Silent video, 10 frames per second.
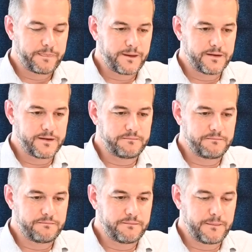
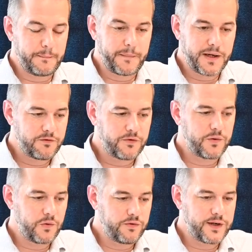My
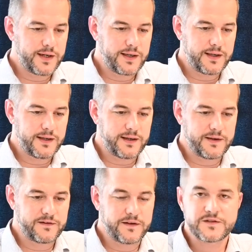role really
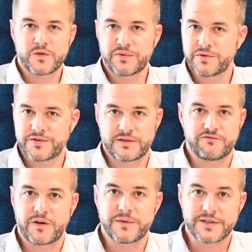is supporting
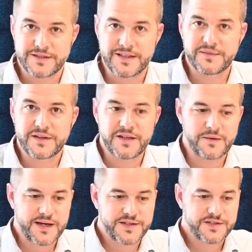Rob and the team in the
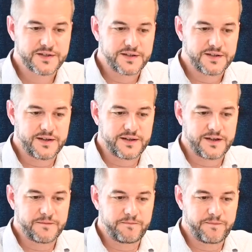US.
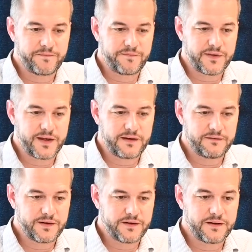
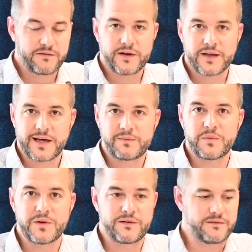They're very
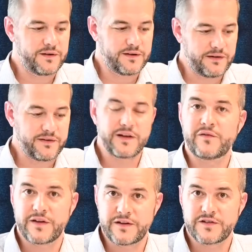capable and have a
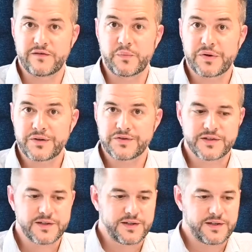knowledge of the product,
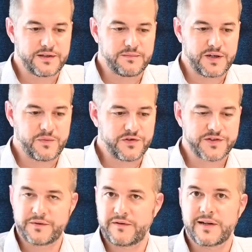but I'm
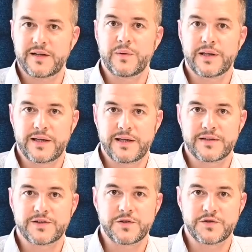also available here
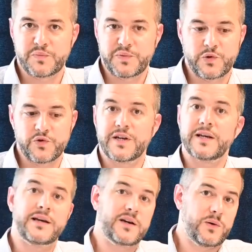to support
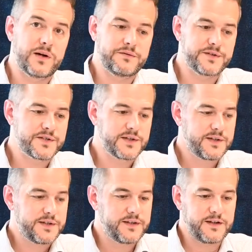any inquiries,
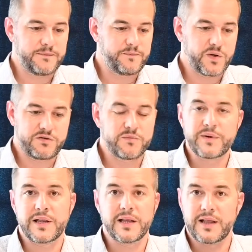whether it be
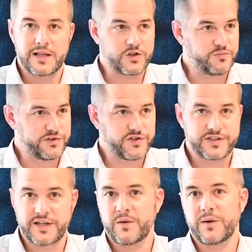a larger
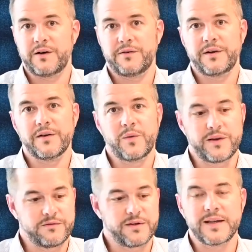project inquiry or
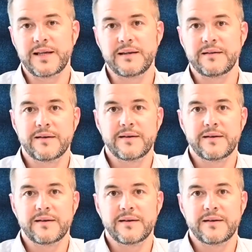whether it need